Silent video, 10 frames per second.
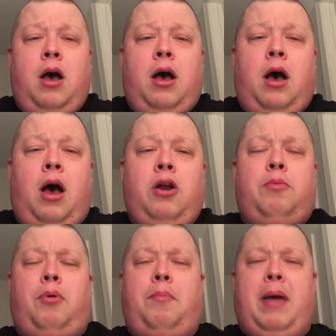Hunter
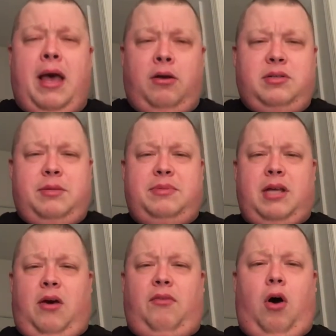propels
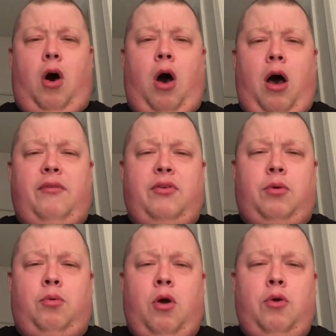himself off of the
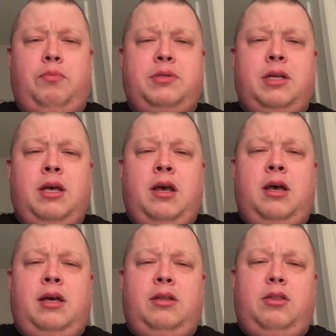ropes,
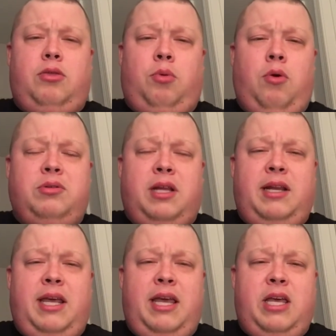throws a
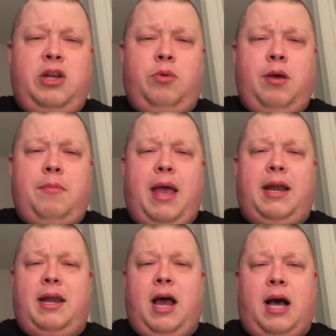knee into him,
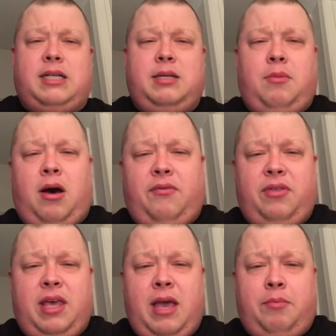and knocks him off of
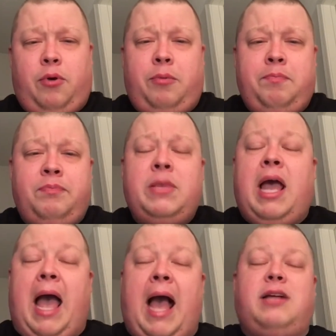the apron,
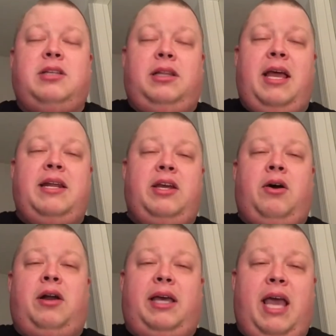actually landing
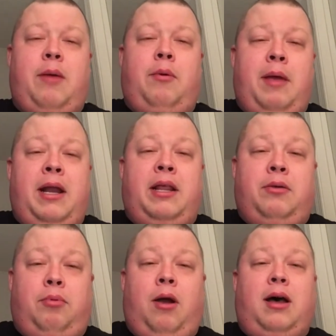on a cameraman in the
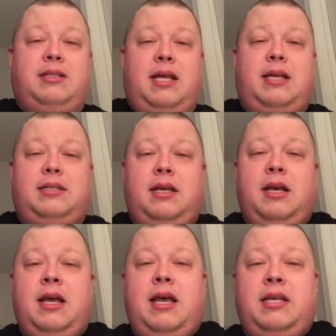process.
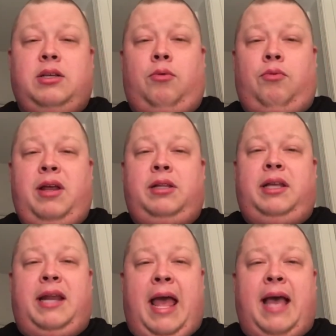It is a really
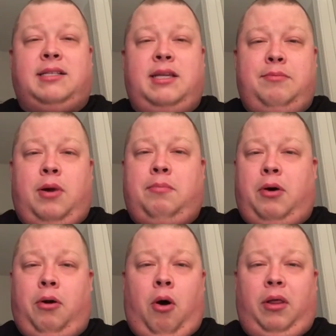nasty bump
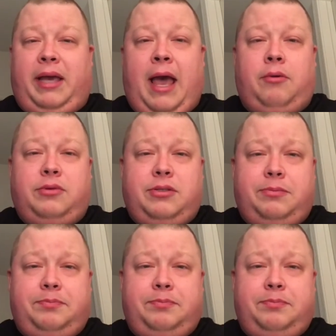on all accounts.